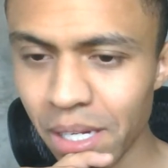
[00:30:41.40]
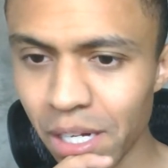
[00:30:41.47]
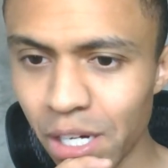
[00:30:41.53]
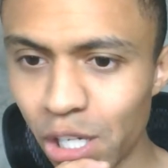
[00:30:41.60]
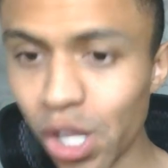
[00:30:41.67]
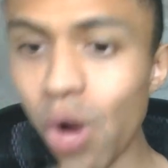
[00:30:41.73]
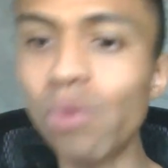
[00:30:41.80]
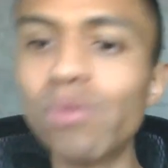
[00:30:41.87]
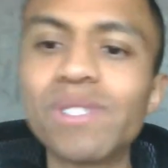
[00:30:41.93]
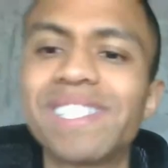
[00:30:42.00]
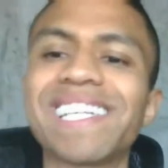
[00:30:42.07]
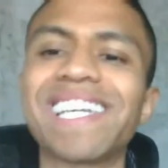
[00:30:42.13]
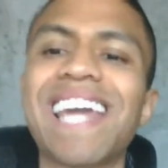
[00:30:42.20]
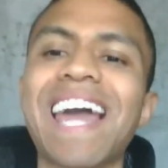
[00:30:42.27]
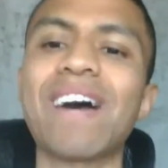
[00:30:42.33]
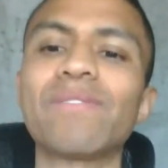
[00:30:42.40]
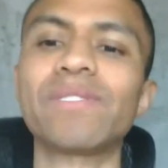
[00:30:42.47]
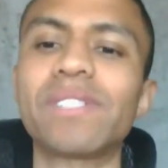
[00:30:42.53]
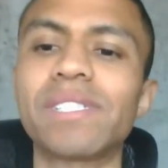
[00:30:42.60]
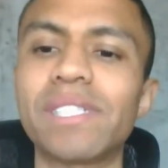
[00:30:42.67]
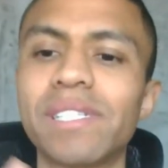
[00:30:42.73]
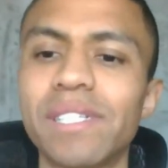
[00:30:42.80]
Closed
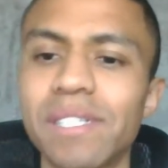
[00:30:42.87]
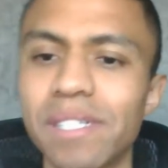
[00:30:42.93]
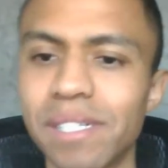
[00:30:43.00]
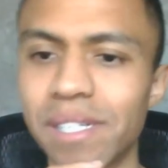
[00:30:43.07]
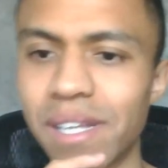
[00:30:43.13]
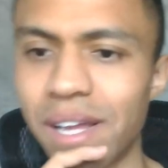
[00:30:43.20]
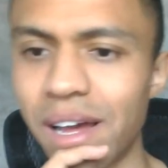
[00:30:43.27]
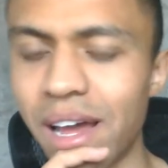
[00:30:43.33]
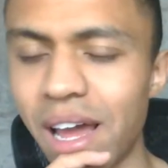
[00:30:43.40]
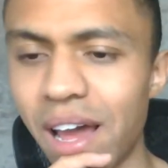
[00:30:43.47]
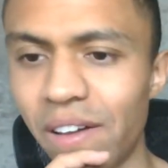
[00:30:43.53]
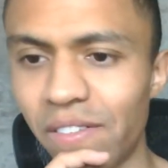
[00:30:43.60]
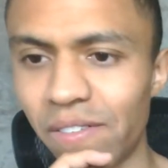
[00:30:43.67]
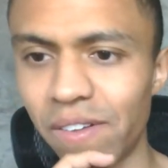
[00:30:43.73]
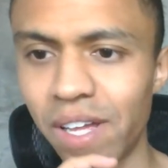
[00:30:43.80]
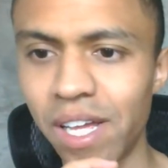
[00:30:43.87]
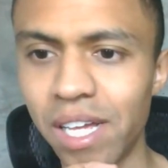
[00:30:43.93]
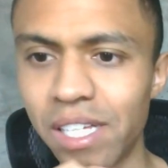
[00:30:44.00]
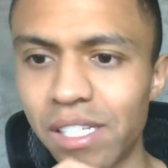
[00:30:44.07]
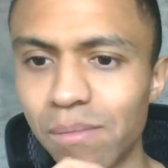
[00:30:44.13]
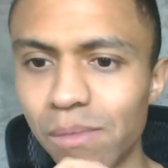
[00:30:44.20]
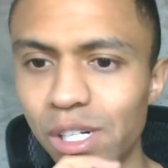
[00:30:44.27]
accounts. I have
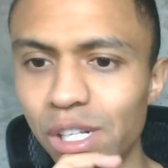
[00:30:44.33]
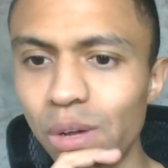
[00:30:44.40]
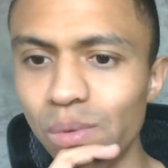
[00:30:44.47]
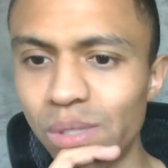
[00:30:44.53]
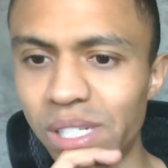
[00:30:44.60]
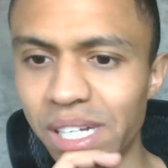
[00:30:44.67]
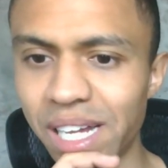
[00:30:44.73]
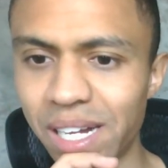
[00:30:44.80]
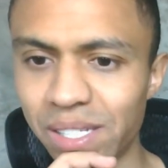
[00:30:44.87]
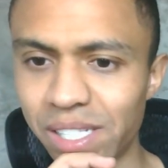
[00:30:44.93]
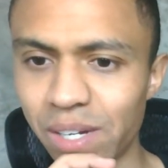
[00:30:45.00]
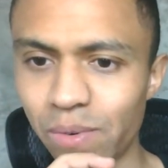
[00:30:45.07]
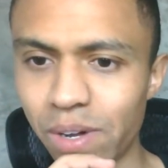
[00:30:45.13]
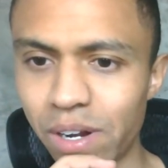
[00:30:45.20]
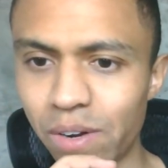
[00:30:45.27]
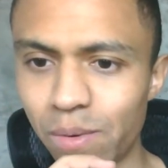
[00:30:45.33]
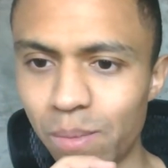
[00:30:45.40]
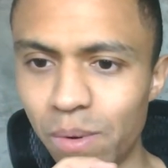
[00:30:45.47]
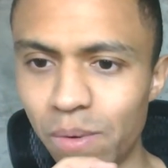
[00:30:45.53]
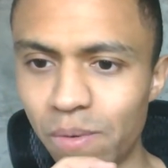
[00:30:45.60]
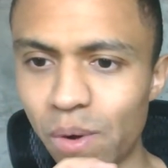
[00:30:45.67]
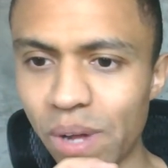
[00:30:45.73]
some closed accounts I want to
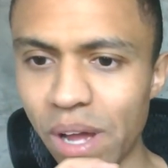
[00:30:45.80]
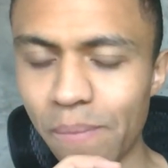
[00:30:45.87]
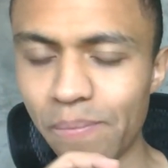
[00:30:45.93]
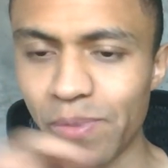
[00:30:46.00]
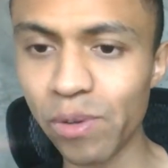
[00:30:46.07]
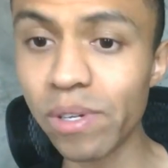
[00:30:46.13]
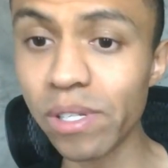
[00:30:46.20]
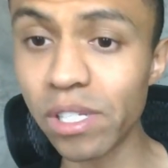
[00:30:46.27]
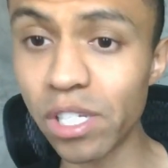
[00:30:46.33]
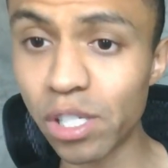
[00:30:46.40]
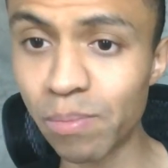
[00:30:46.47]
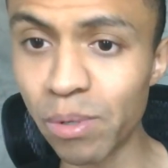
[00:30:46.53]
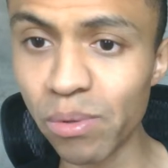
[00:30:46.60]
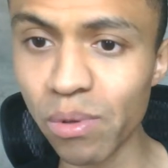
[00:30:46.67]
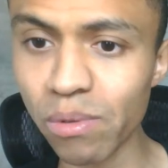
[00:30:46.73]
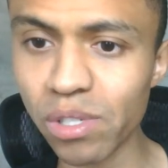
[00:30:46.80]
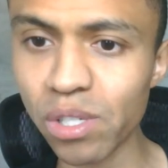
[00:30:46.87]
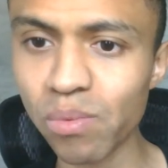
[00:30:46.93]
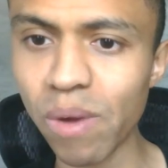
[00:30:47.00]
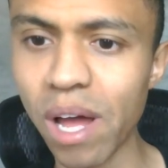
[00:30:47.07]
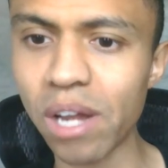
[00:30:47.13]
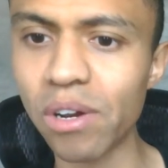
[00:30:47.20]
remove. Okay, you can dispute those
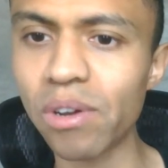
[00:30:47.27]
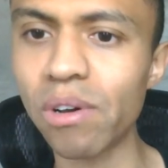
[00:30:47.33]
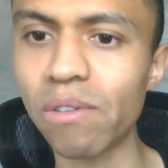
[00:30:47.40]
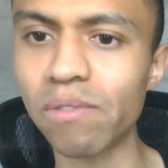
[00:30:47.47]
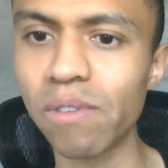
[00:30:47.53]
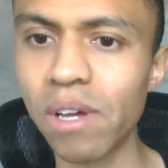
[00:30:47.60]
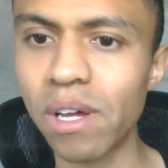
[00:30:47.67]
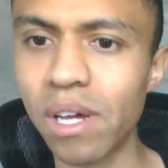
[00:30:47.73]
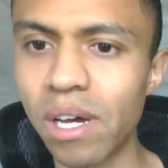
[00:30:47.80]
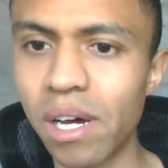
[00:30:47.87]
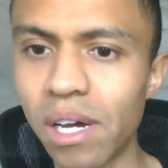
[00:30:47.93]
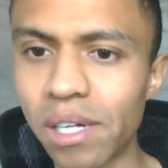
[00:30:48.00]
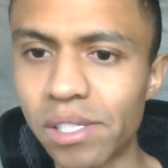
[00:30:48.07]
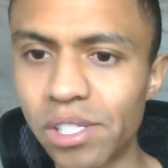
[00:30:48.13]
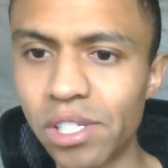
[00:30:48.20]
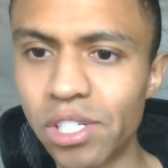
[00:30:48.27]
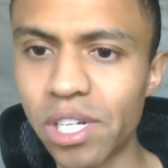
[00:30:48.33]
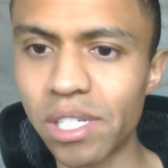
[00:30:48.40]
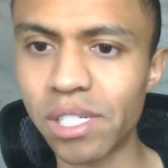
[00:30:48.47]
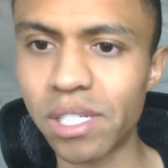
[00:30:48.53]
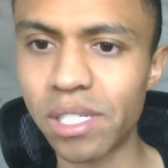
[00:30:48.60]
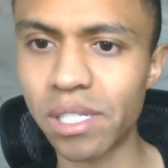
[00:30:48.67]
as well. I don't know if uh,
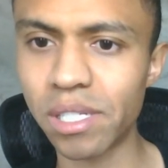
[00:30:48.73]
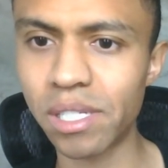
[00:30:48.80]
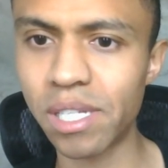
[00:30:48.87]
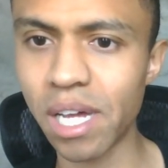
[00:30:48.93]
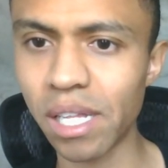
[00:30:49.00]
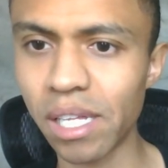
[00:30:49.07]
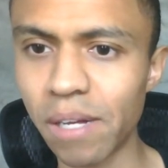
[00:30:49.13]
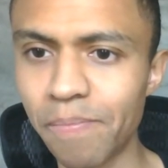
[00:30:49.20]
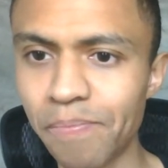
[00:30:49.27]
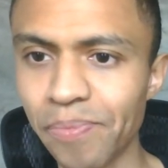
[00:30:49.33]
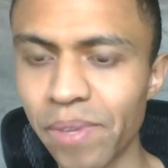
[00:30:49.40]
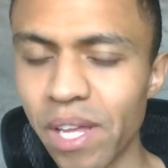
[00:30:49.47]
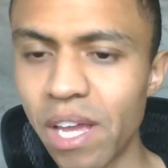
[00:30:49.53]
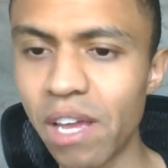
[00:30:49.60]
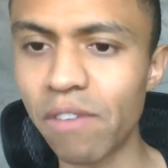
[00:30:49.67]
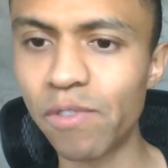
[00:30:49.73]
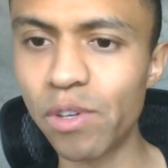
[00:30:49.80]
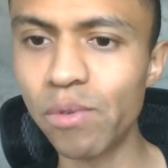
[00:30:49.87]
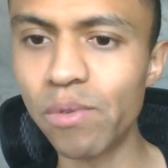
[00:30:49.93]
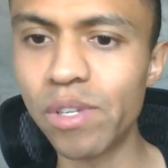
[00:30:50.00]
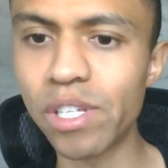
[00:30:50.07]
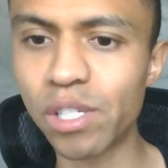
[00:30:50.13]
CJ's Deli, if
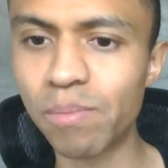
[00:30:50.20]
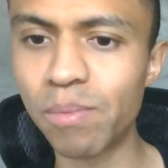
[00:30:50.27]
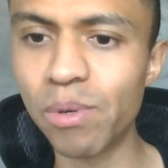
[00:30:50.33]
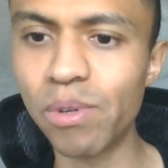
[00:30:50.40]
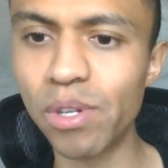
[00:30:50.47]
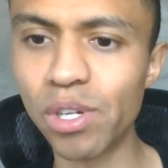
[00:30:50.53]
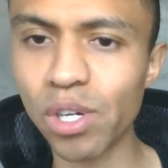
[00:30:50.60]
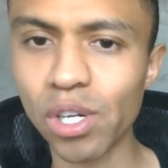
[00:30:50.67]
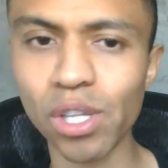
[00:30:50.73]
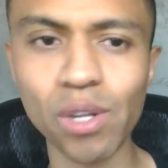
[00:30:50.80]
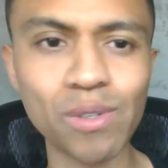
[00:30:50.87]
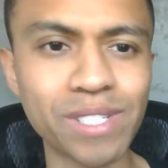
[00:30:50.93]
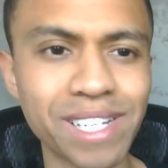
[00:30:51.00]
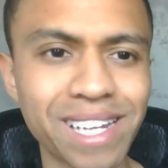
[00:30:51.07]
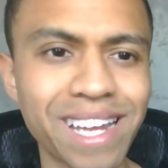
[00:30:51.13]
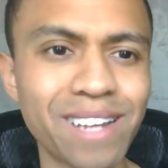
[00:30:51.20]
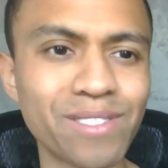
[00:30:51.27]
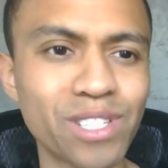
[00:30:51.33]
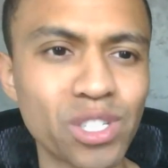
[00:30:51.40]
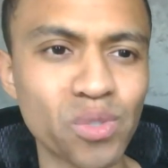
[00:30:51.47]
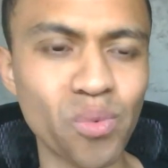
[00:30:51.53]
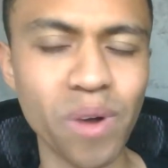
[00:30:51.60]
you disputed your closed
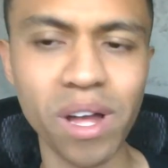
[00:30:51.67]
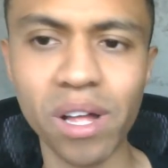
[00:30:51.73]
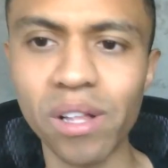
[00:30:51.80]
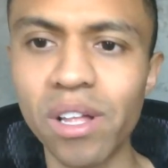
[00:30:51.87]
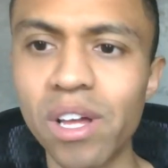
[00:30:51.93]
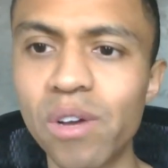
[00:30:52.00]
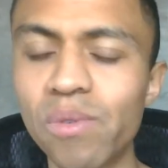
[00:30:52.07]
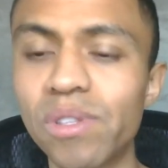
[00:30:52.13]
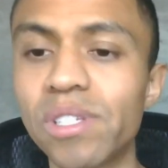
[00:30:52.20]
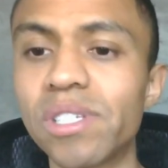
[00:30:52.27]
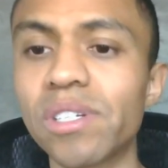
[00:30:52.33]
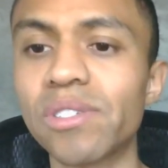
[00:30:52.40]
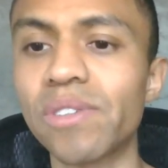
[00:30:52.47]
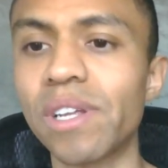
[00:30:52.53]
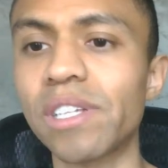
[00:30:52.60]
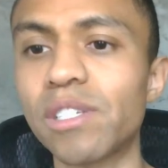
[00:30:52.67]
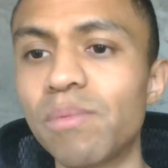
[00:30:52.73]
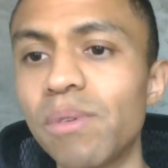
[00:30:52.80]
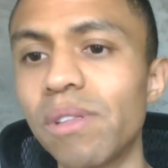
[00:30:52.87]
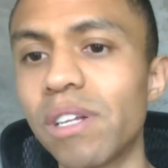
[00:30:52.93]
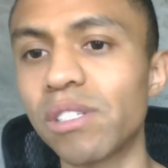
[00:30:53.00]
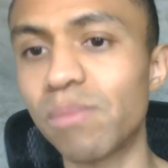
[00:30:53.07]
accounts as well, the six oh nine
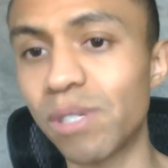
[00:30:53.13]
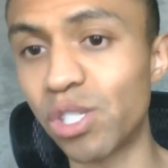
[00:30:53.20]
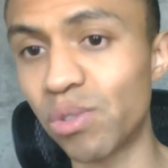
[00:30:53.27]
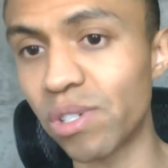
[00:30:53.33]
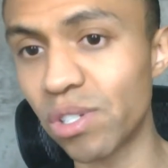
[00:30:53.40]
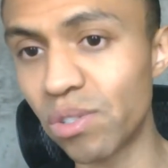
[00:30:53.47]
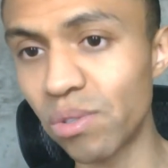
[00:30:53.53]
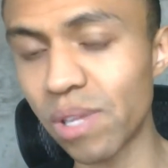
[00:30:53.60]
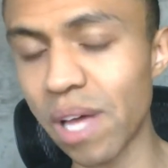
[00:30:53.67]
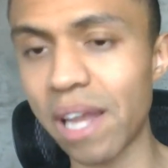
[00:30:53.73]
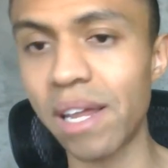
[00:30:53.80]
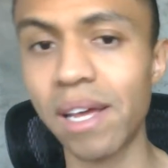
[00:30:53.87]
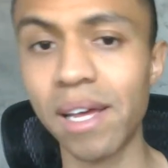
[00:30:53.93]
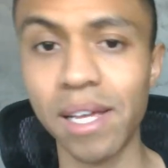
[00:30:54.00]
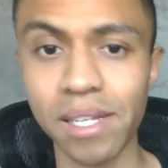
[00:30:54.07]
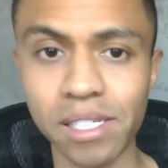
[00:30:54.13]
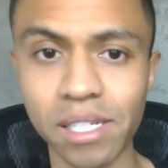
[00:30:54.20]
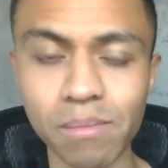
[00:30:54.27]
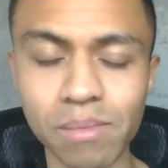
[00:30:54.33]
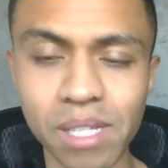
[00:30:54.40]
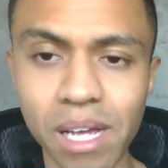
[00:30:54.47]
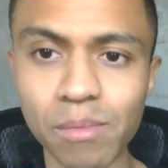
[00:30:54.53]
dispute letters, but you can do that.
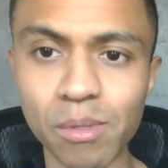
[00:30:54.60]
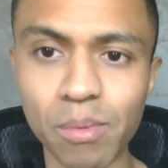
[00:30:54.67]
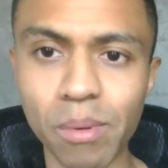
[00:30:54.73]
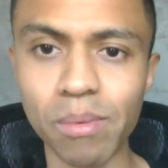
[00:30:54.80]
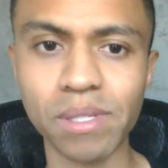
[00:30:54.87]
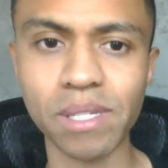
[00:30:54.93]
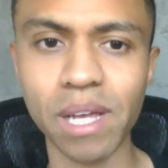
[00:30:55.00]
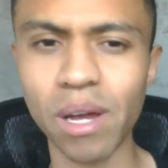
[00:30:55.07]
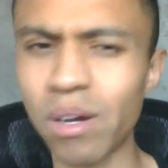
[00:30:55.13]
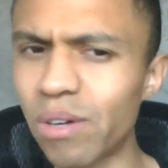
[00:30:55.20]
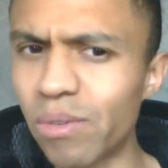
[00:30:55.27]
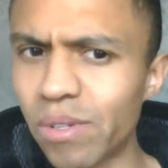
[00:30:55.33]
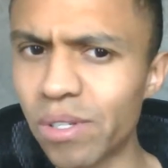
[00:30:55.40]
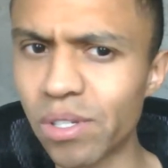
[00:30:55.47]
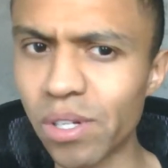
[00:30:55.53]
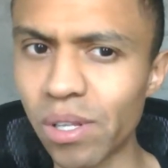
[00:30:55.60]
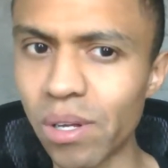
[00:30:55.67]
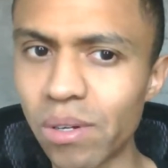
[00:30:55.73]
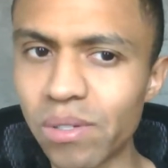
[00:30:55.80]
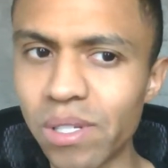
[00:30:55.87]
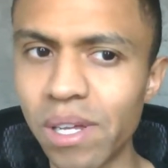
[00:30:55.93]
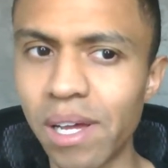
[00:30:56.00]
Sometimes people say, oh, well, it's
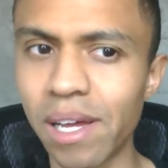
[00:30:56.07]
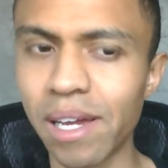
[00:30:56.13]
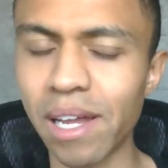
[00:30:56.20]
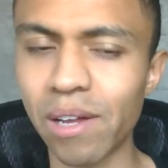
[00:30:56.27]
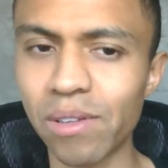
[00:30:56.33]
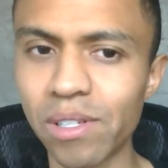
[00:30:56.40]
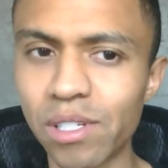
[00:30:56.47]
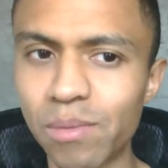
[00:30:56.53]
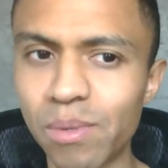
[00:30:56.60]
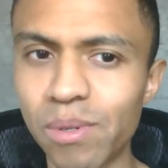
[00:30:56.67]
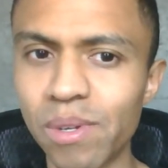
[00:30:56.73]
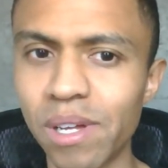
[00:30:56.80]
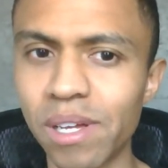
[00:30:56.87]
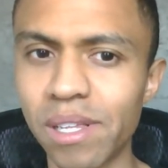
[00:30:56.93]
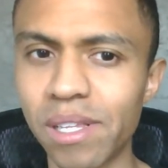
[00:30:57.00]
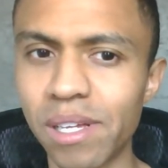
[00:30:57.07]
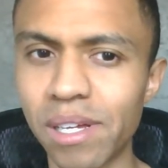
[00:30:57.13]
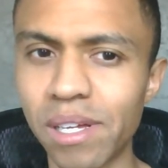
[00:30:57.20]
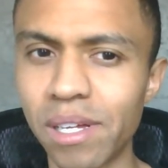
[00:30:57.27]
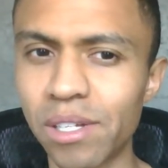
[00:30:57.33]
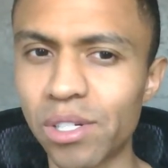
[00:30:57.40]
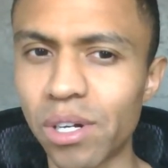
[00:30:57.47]
closed. Can I only dispute
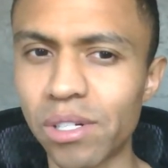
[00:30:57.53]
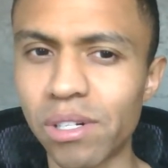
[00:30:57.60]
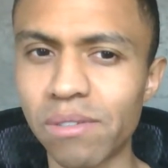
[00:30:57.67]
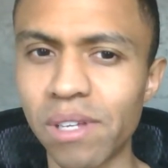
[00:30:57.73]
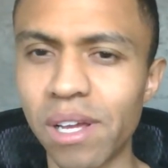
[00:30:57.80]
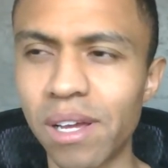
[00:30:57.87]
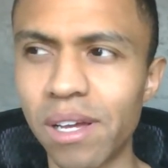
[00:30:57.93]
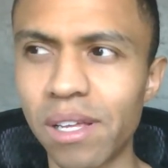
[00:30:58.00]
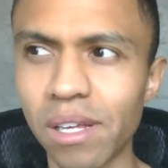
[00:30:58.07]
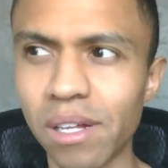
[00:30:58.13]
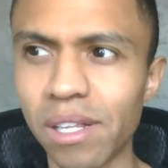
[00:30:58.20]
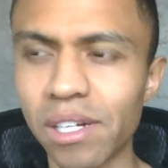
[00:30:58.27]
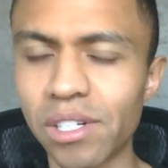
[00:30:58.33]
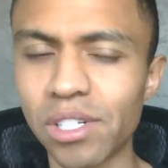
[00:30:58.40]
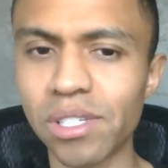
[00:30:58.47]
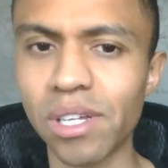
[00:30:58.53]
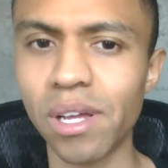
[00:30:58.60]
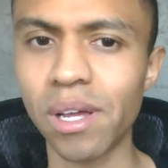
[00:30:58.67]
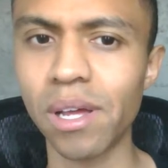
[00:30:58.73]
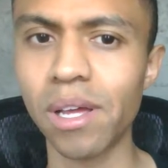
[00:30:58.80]
the charge offs and the collections?